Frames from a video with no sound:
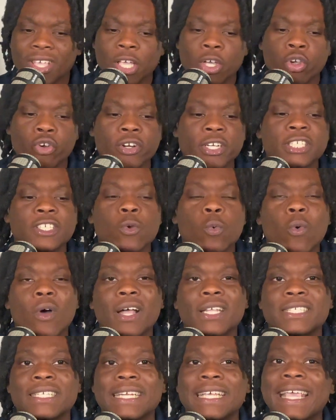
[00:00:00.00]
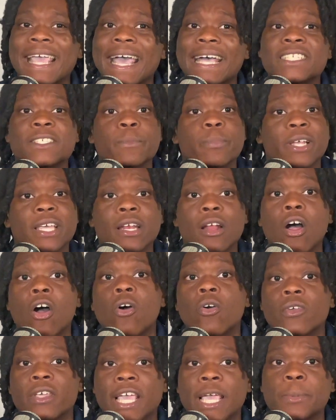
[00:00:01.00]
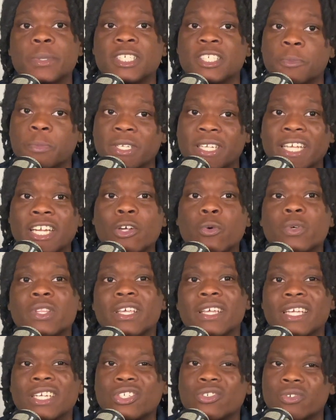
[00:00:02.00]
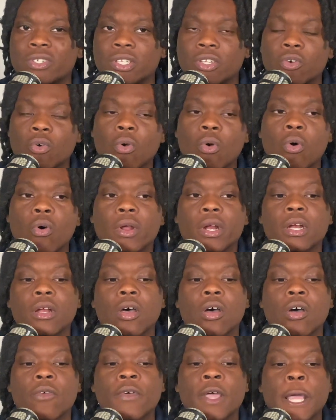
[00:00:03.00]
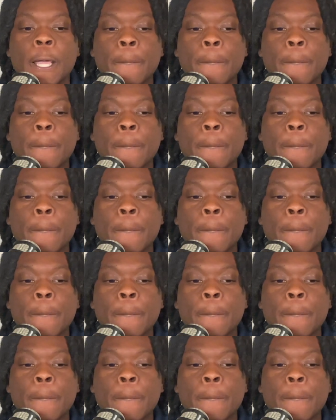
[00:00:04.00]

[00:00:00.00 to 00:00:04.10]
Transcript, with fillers: Christian Watson, he hasn't played all games. He's been dealing with the injury a little on and off.